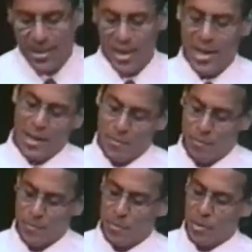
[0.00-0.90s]
to him,
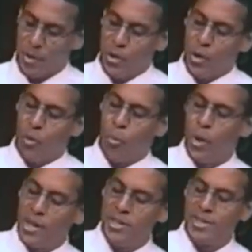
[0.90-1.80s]

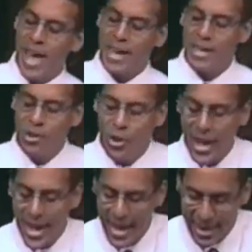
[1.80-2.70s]
what is that in your
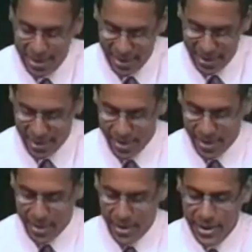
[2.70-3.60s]
hand?
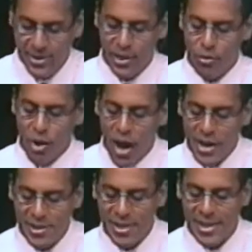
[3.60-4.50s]
He said, a rod.
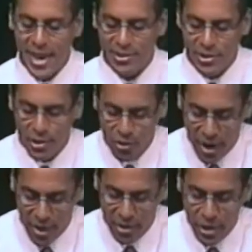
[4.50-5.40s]
He said, cast to the
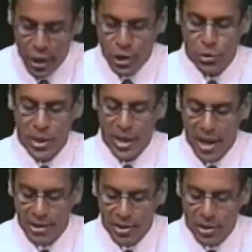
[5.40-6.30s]
ground. So he
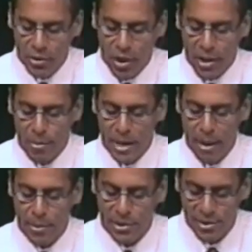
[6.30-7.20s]
cast to the ground and
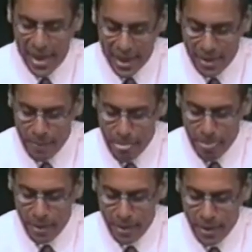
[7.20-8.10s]
became a snake.
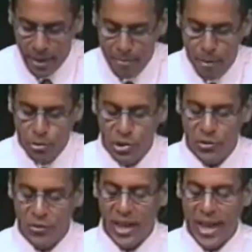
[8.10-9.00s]
And Moses
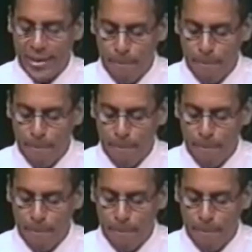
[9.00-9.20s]
fled.